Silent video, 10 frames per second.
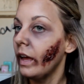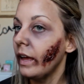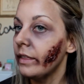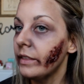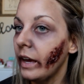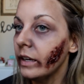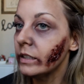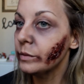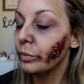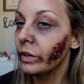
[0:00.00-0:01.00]
And that
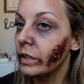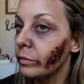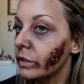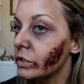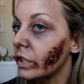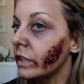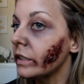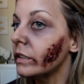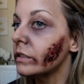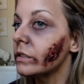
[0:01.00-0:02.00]
is pretty much
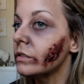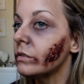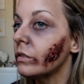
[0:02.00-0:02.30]
it.